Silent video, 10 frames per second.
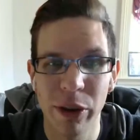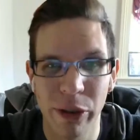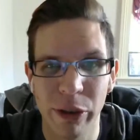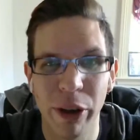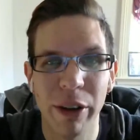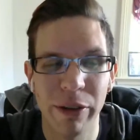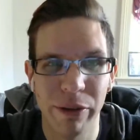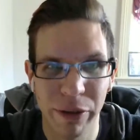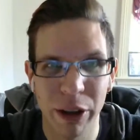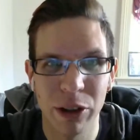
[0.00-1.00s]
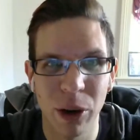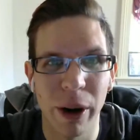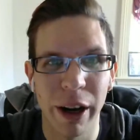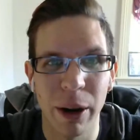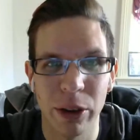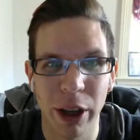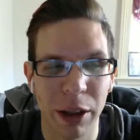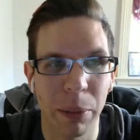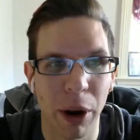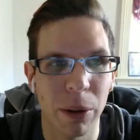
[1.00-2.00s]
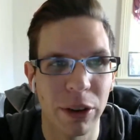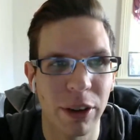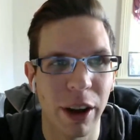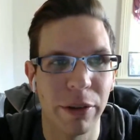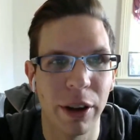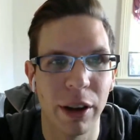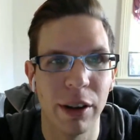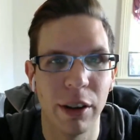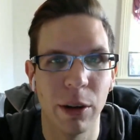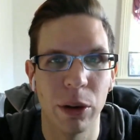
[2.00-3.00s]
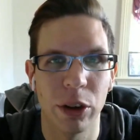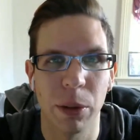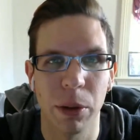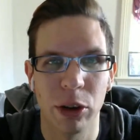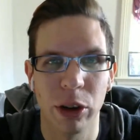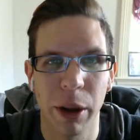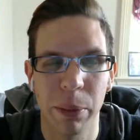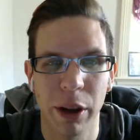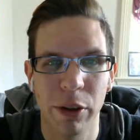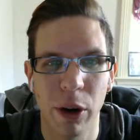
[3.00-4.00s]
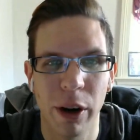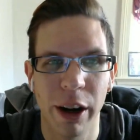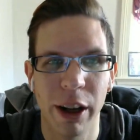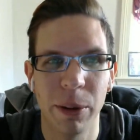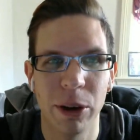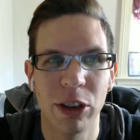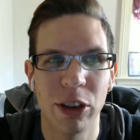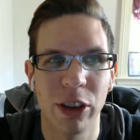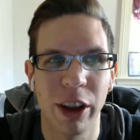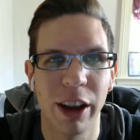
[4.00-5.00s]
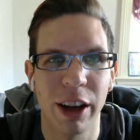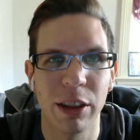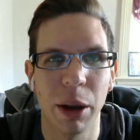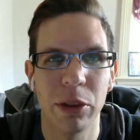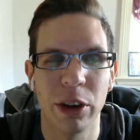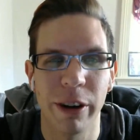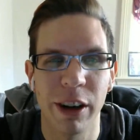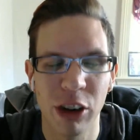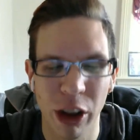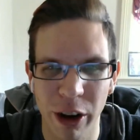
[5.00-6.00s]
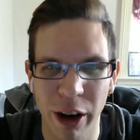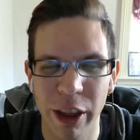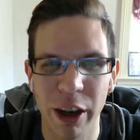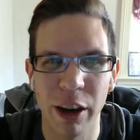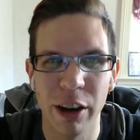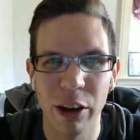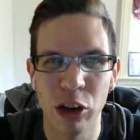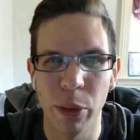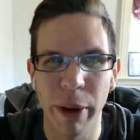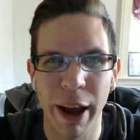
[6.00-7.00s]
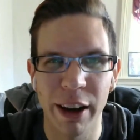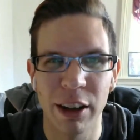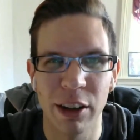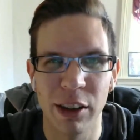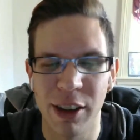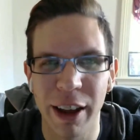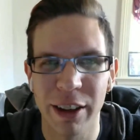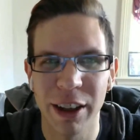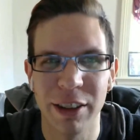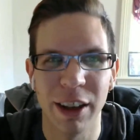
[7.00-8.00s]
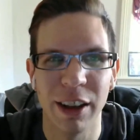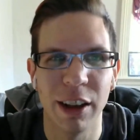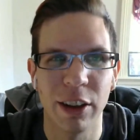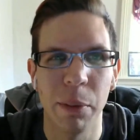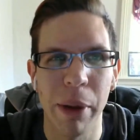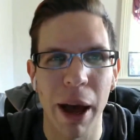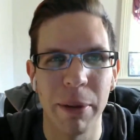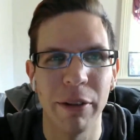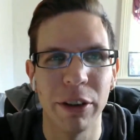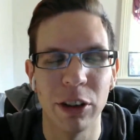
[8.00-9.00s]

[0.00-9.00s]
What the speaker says: fun story, I was at the bar with Steph, and there was a commercial that played for it, and it was just like them staring at each other, and then dramatic silence, and they said Batman v